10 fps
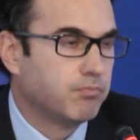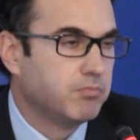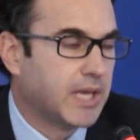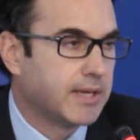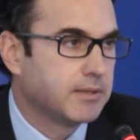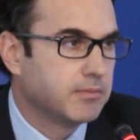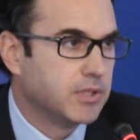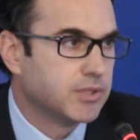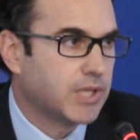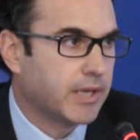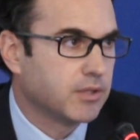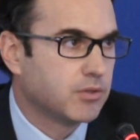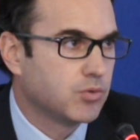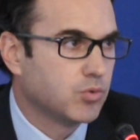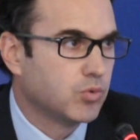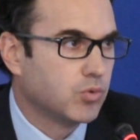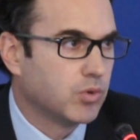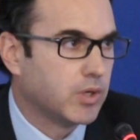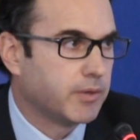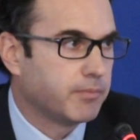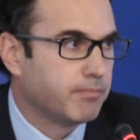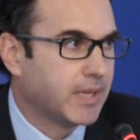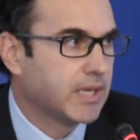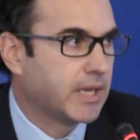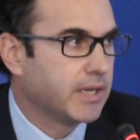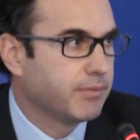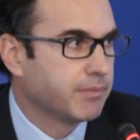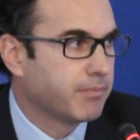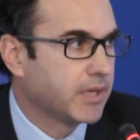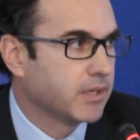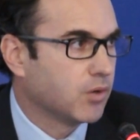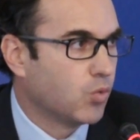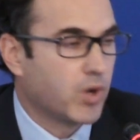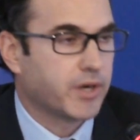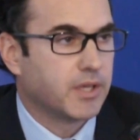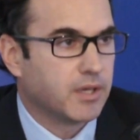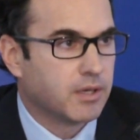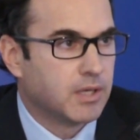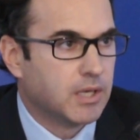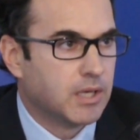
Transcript: that decide to make a living by working,